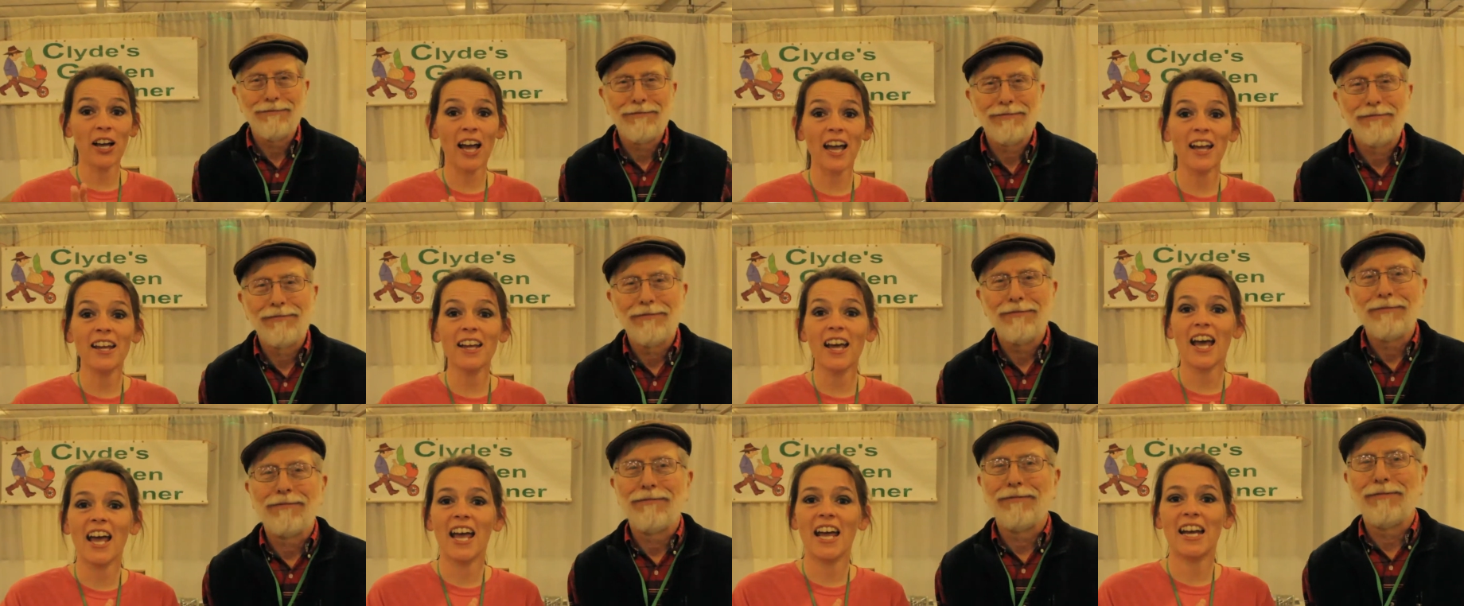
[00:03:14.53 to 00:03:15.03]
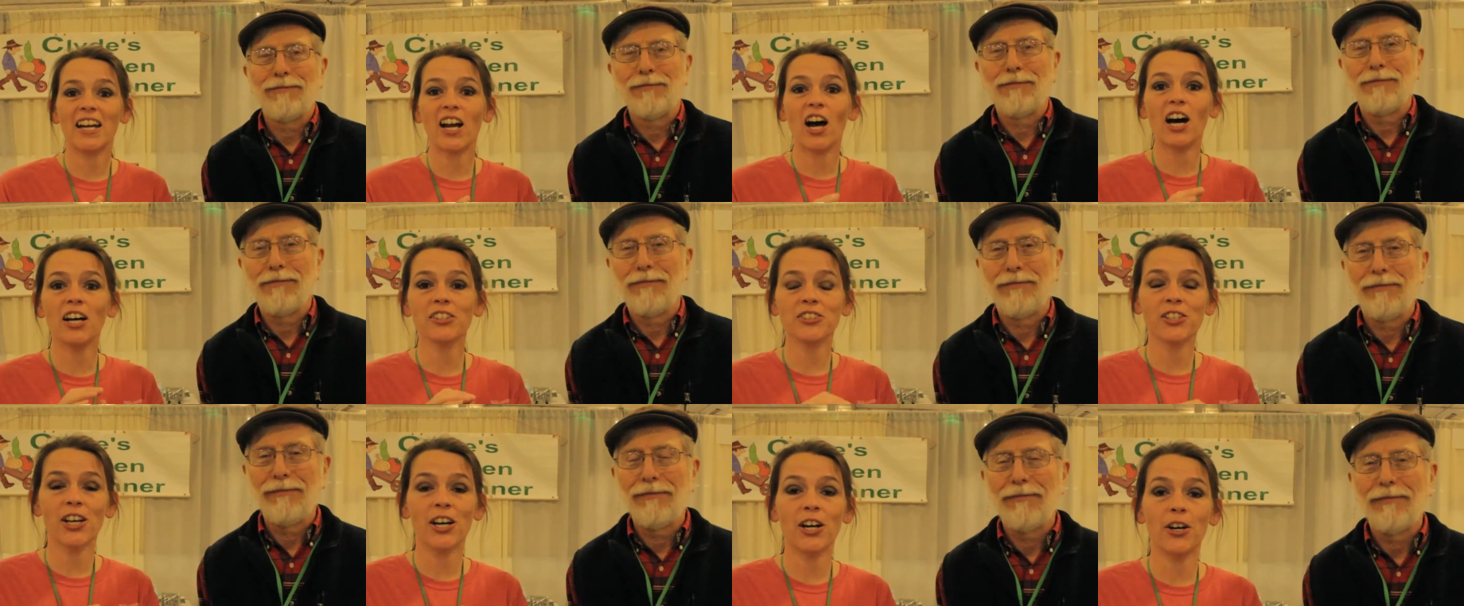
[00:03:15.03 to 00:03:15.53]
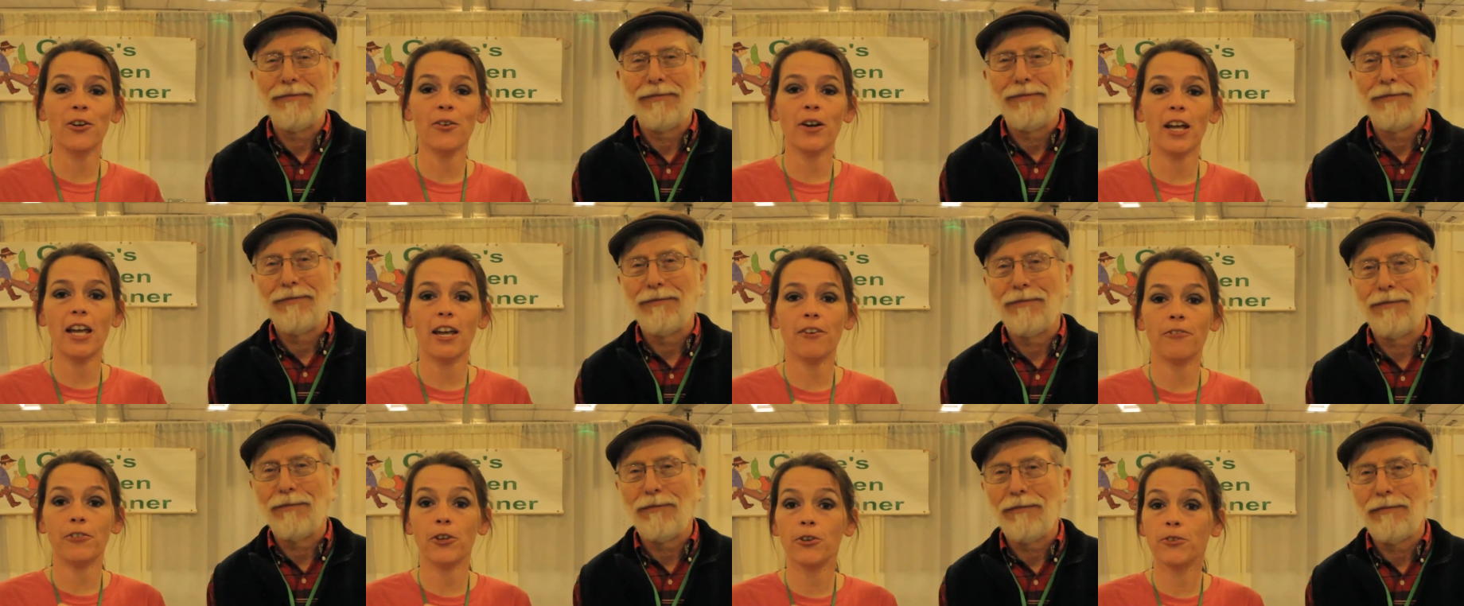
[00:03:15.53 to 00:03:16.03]
Speaker 1: Okay, and also
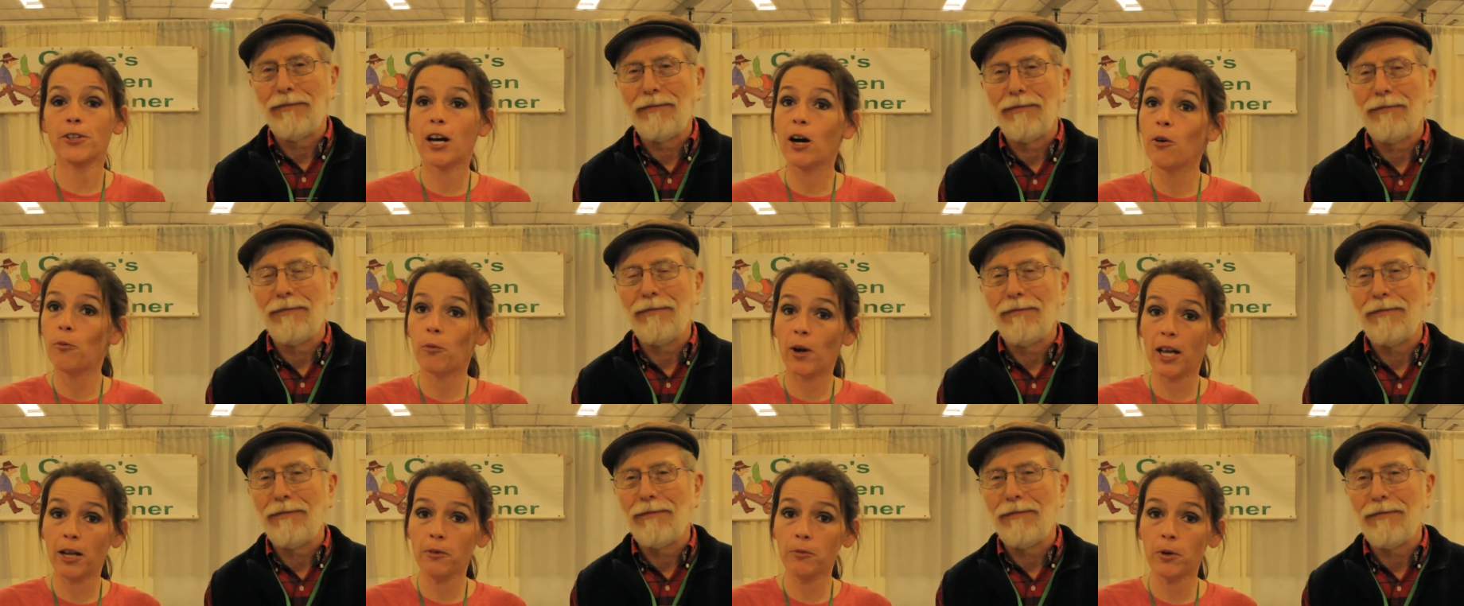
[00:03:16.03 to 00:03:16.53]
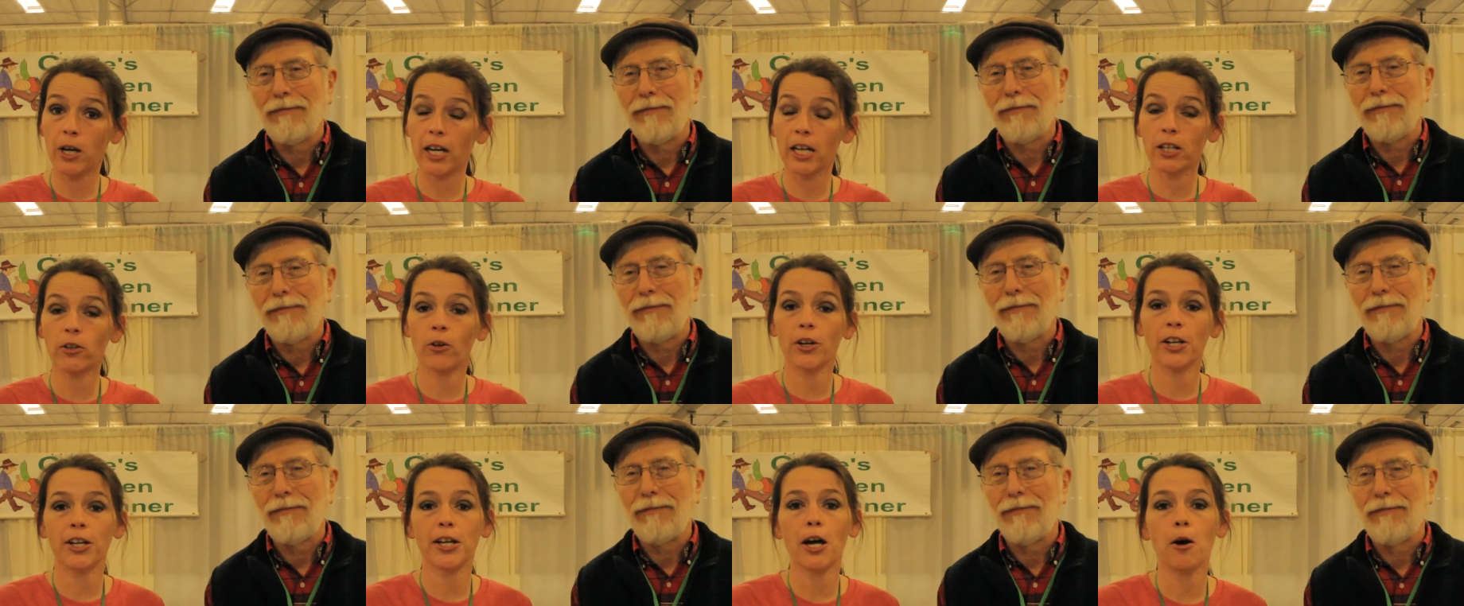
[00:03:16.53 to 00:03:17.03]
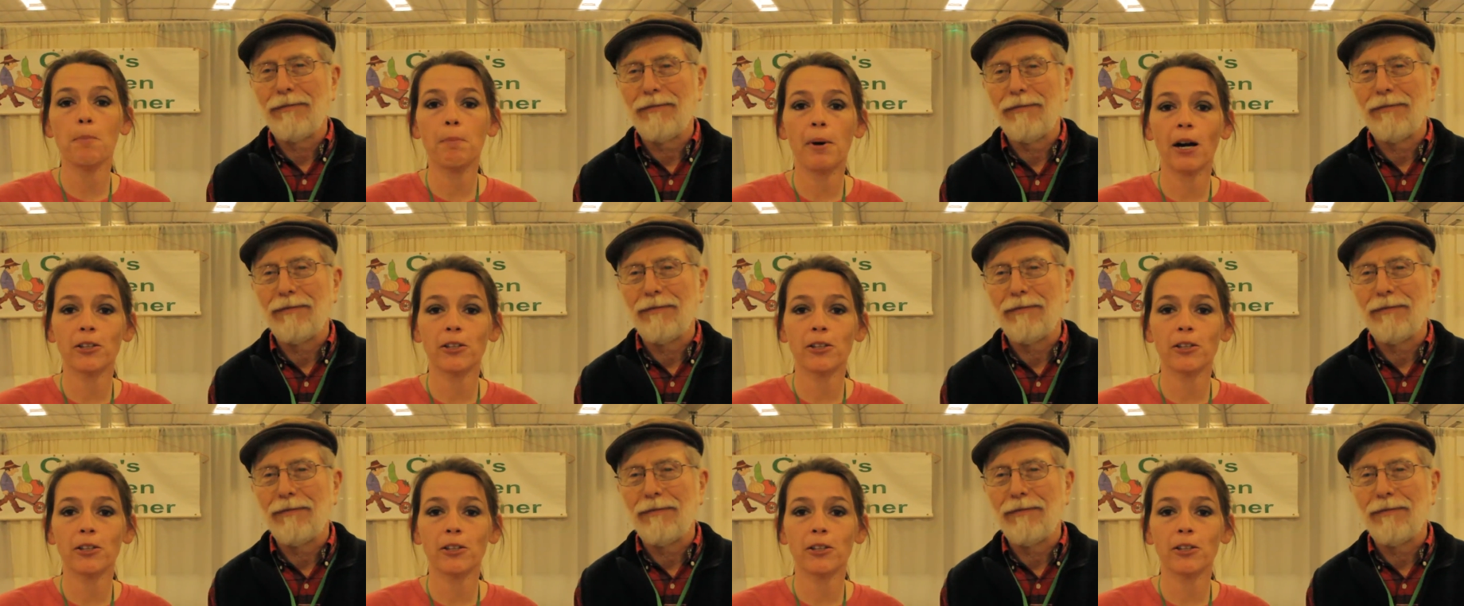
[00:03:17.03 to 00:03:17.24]
if you don't win one or you don't